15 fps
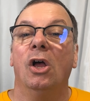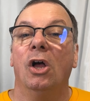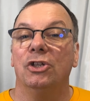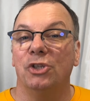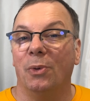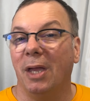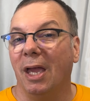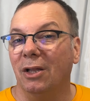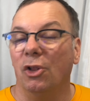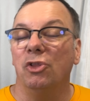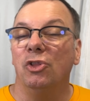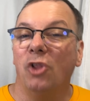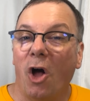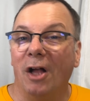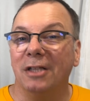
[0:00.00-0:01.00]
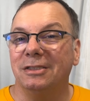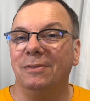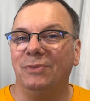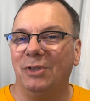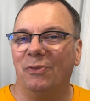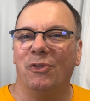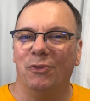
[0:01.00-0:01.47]
So again, lots of
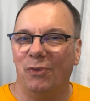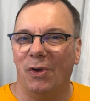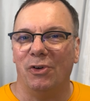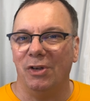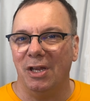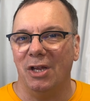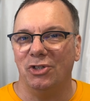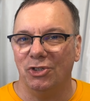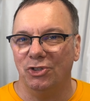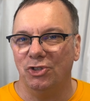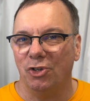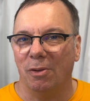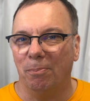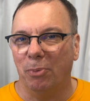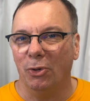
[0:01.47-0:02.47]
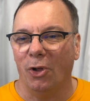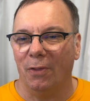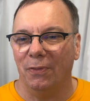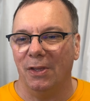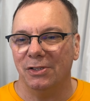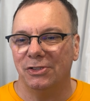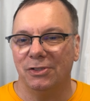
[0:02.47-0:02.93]
different variations you can put
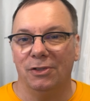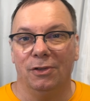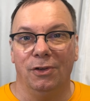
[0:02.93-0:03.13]
on this.